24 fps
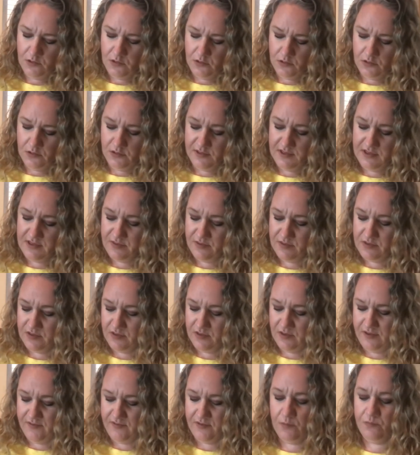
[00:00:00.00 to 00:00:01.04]
this one's not
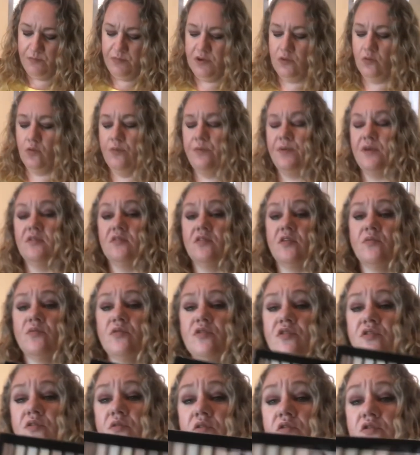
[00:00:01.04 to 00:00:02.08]
even been opened, so I'm
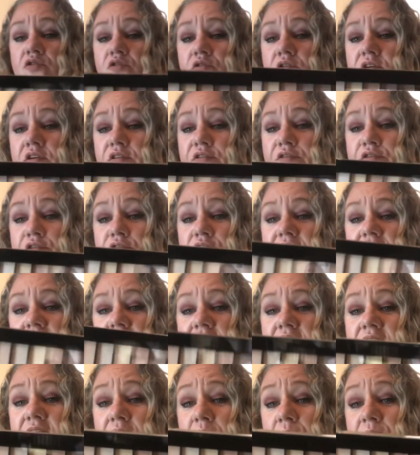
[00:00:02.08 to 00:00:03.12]
just going to show you through that.
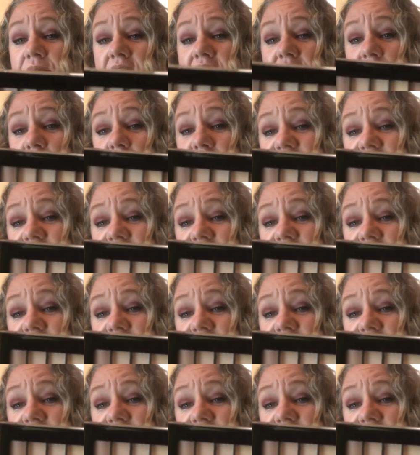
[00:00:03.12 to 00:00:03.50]
But it was